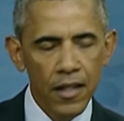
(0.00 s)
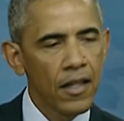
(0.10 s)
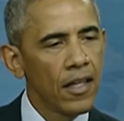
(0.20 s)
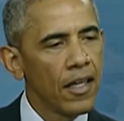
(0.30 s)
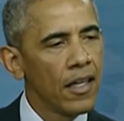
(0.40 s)

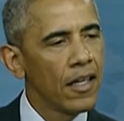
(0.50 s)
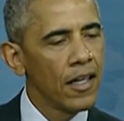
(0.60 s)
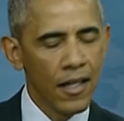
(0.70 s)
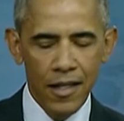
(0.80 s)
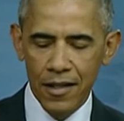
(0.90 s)

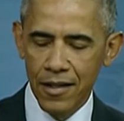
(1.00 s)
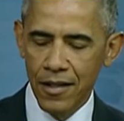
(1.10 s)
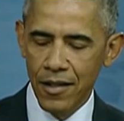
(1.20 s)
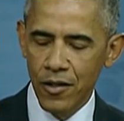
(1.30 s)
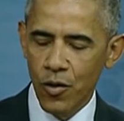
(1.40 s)
the
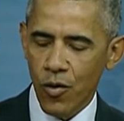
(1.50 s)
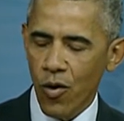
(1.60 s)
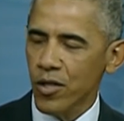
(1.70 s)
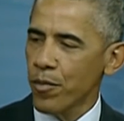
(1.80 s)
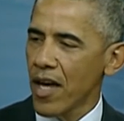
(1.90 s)
new
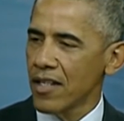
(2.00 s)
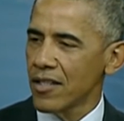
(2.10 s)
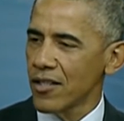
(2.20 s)
Correspondents